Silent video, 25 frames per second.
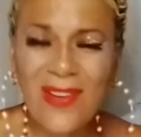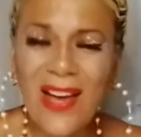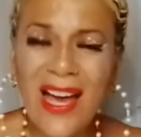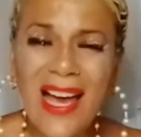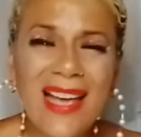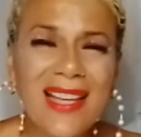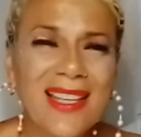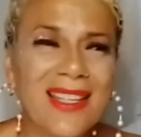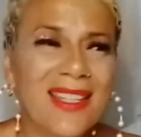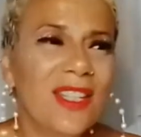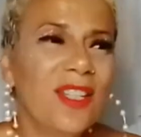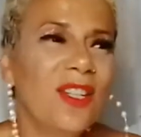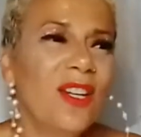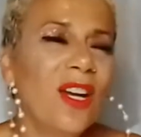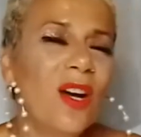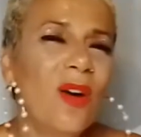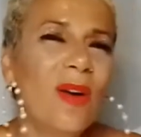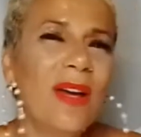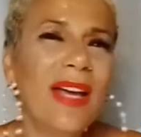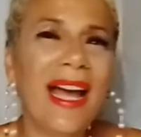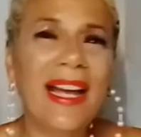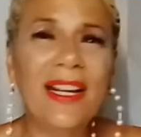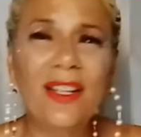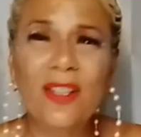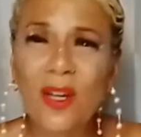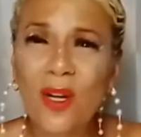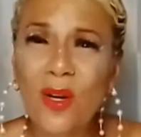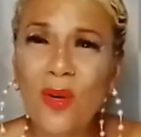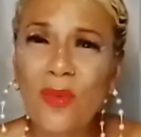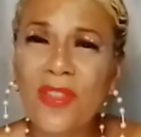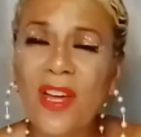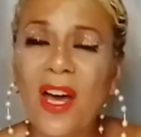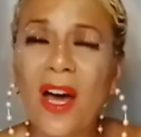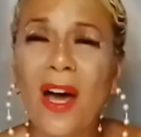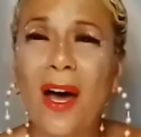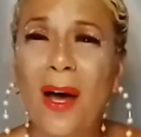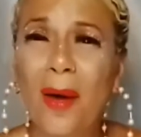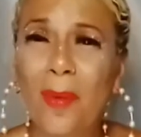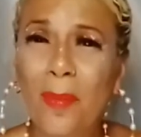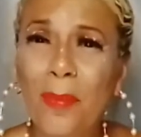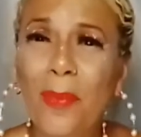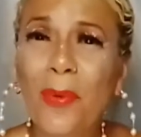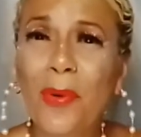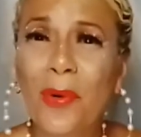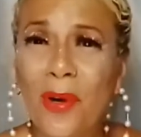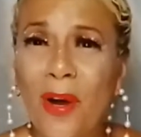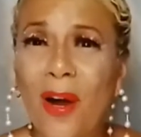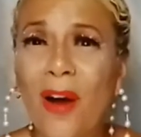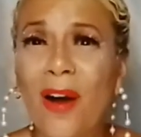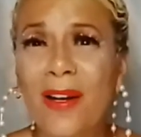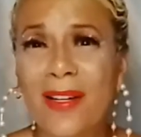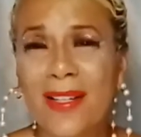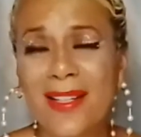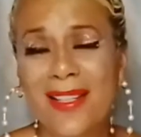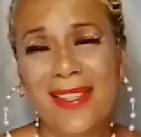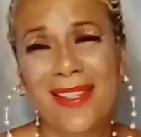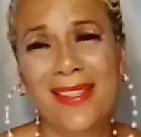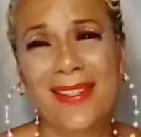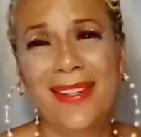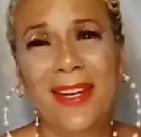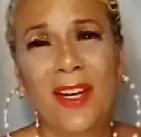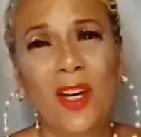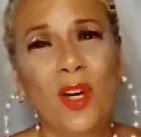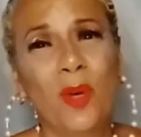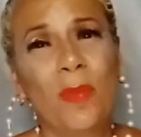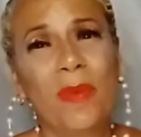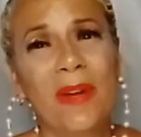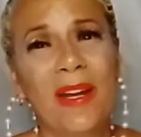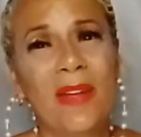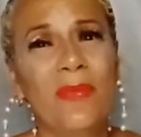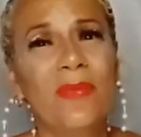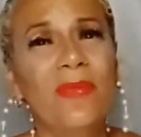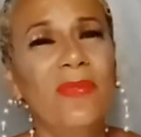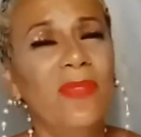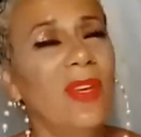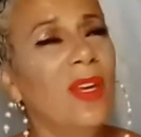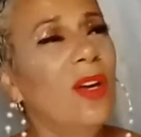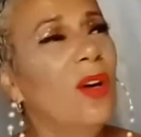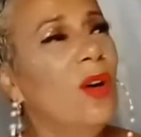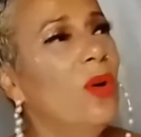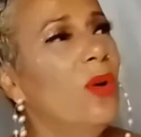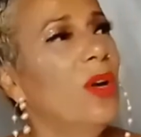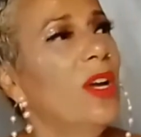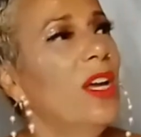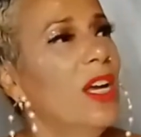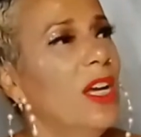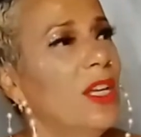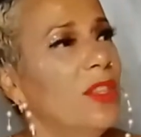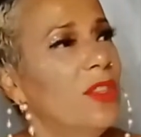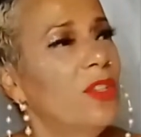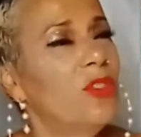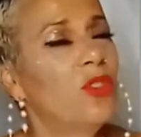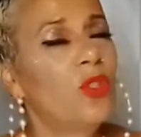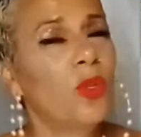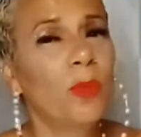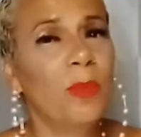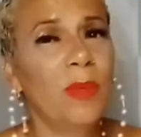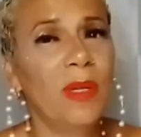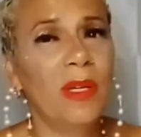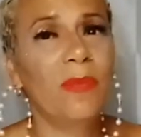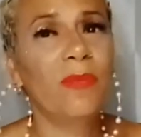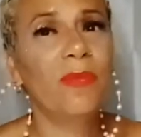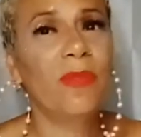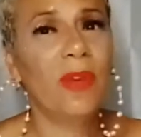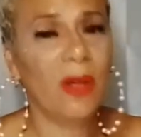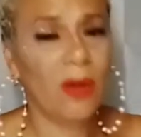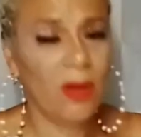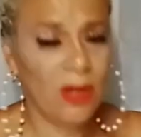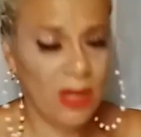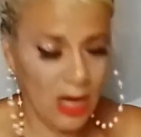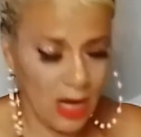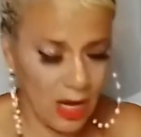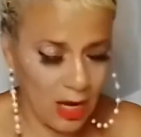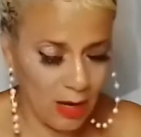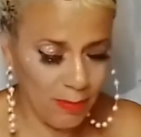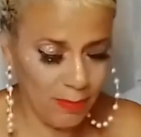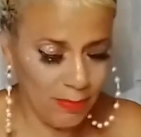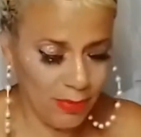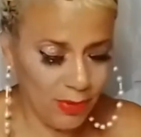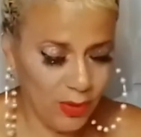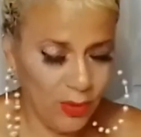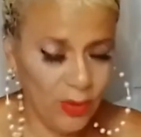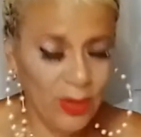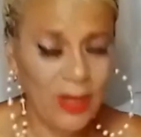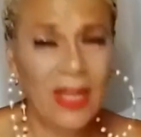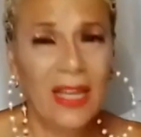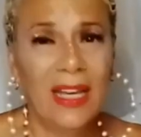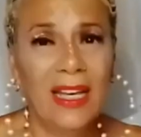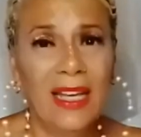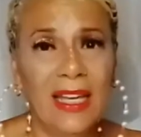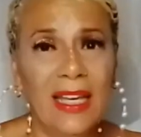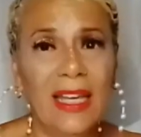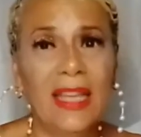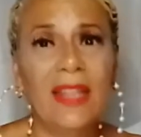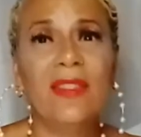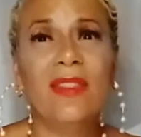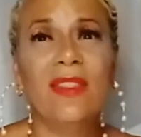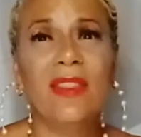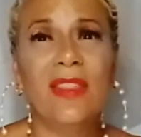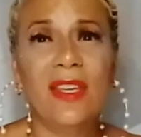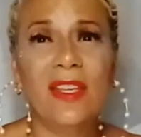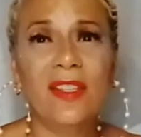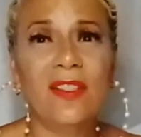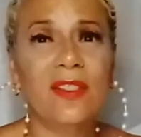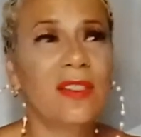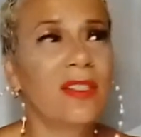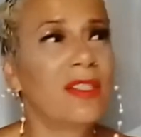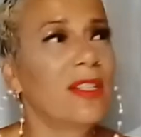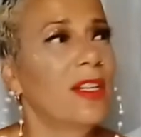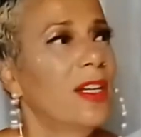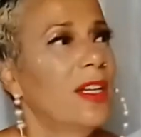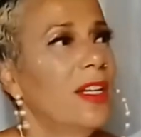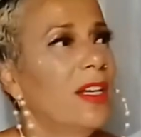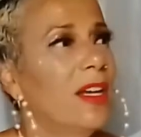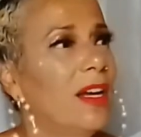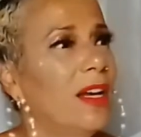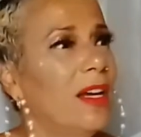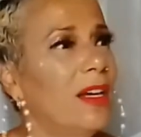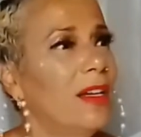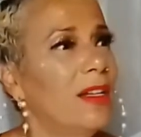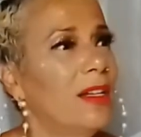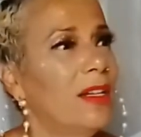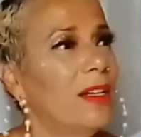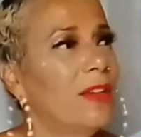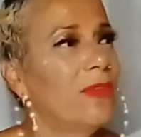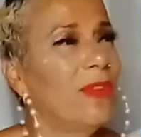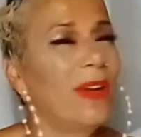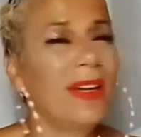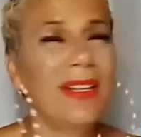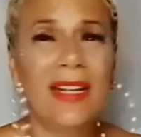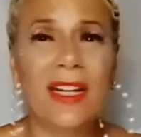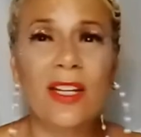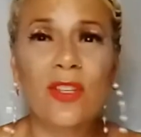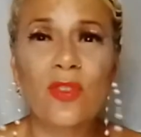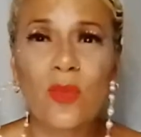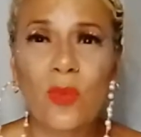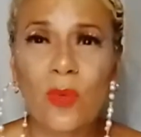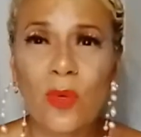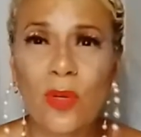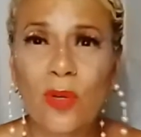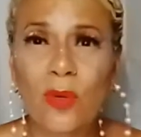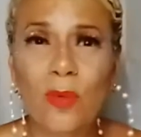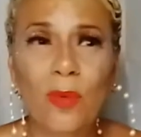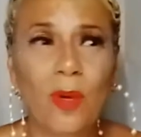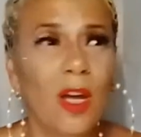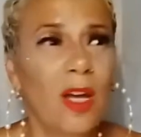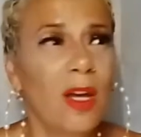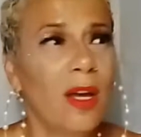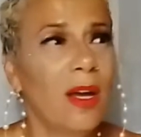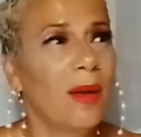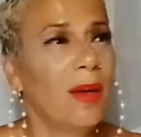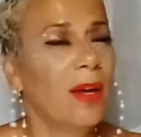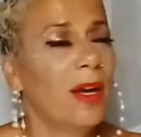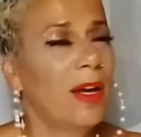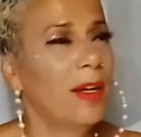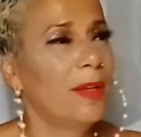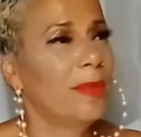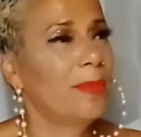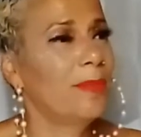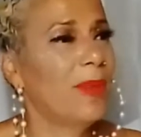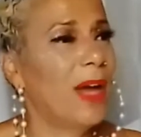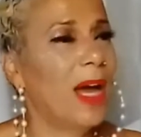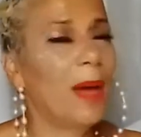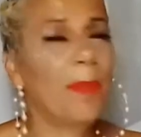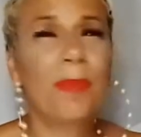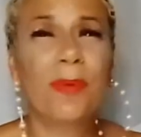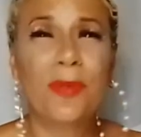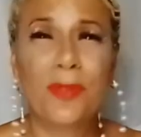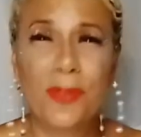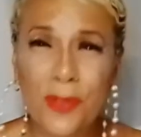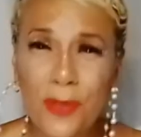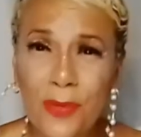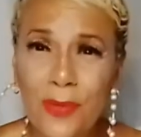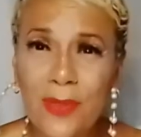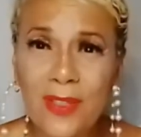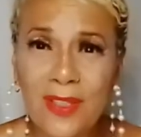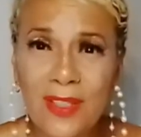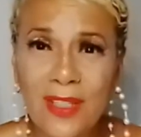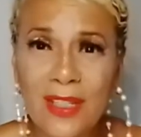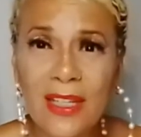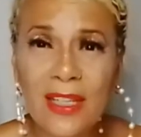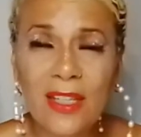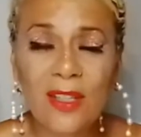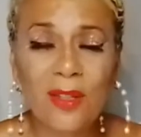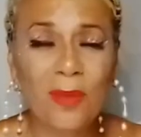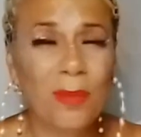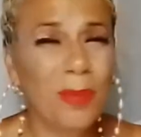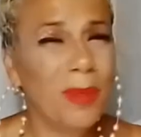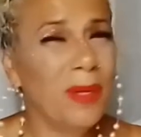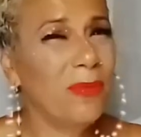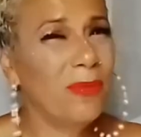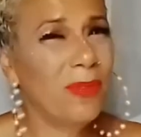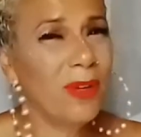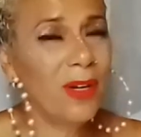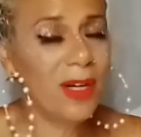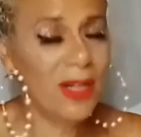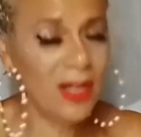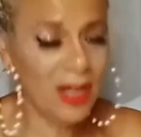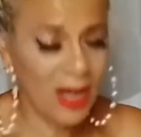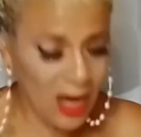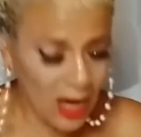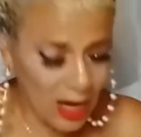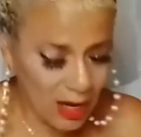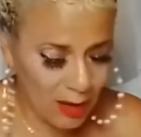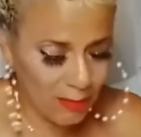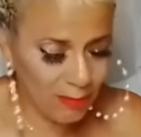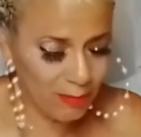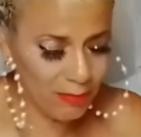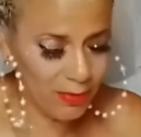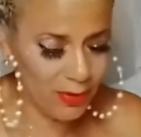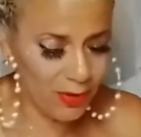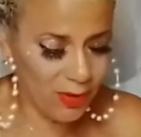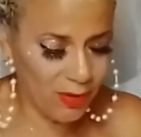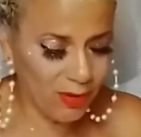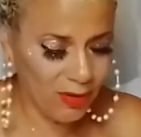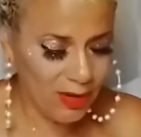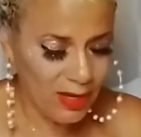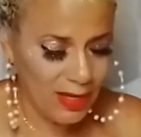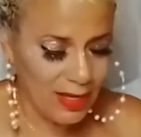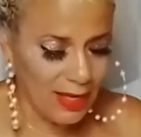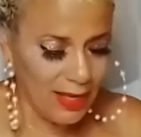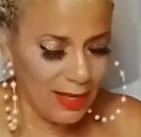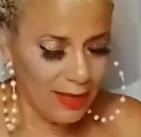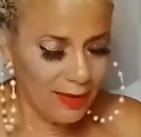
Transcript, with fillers: I, you know, I know the humble card isn't here, but I feel that you're being very humble in this uh, financial um, opportunity. You're being very humble.